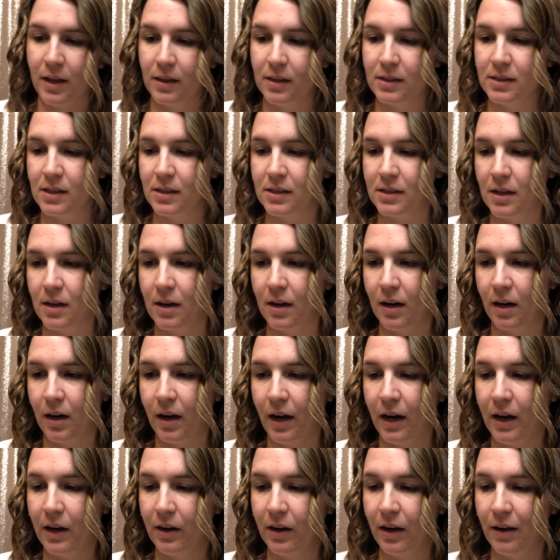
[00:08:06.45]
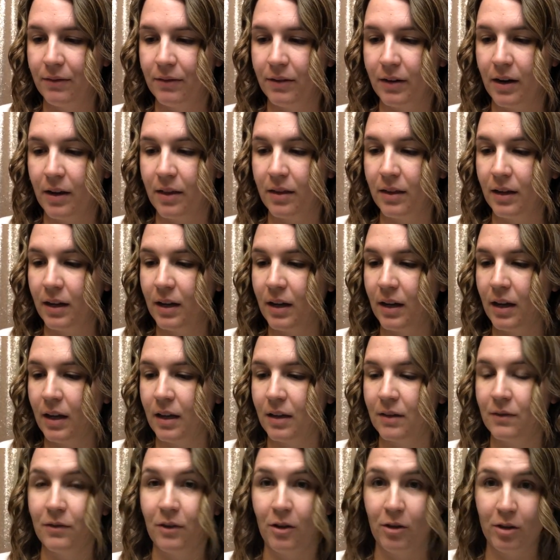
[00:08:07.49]
This is our HairCovery Thickening
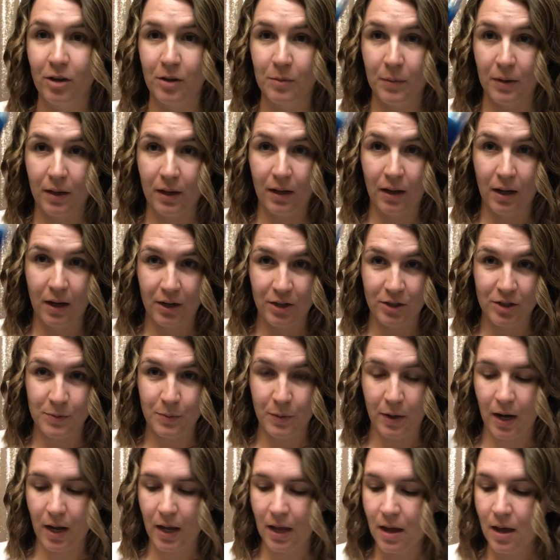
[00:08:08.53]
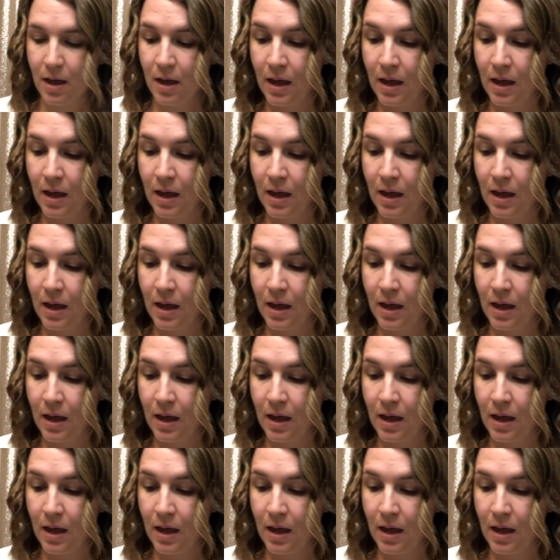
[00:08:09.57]
and Voluming Hairspray.